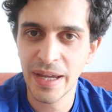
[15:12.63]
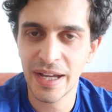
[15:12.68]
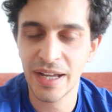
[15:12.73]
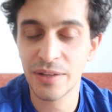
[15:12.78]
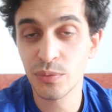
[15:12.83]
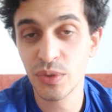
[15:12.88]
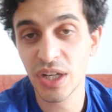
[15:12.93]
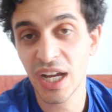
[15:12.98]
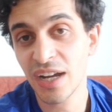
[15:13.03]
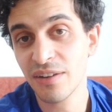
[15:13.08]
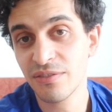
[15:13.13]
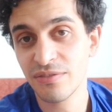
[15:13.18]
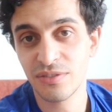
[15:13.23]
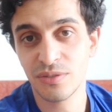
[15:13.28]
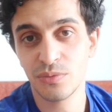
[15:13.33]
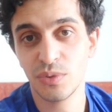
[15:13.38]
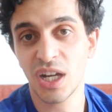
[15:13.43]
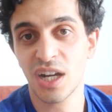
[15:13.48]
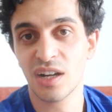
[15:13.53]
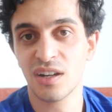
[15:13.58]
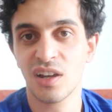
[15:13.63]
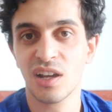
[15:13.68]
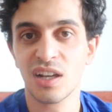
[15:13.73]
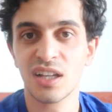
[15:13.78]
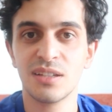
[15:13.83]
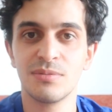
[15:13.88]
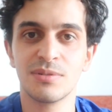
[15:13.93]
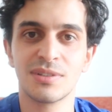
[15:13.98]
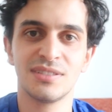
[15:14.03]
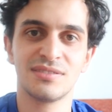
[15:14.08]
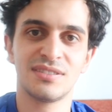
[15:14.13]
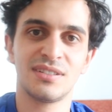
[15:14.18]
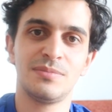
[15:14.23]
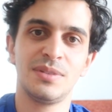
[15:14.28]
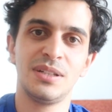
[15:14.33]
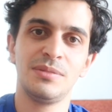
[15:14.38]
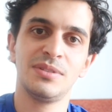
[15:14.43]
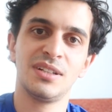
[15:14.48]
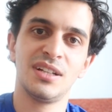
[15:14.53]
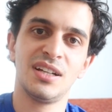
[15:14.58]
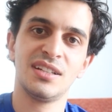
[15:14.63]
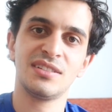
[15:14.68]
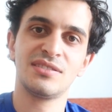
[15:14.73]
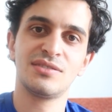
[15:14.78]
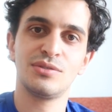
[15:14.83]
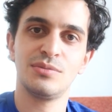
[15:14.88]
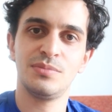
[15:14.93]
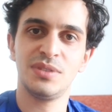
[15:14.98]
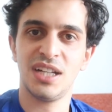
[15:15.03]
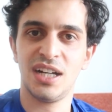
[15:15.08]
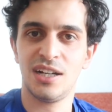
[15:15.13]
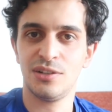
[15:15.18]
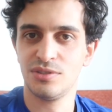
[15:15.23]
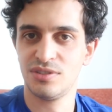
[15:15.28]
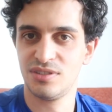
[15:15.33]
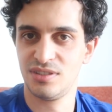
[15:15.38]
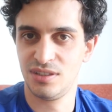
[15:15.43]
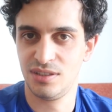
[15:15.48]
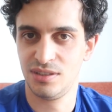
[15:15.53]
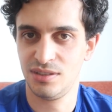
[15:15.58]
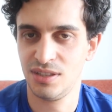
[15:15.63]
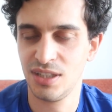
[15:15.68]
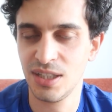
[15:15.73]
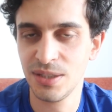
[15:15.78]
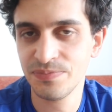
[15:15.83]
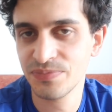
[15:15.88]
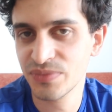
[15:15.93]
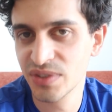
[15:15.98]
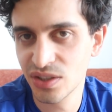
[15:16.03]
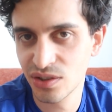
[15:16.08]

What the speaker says: And we are lucky because our baby likes to be outside, yeah?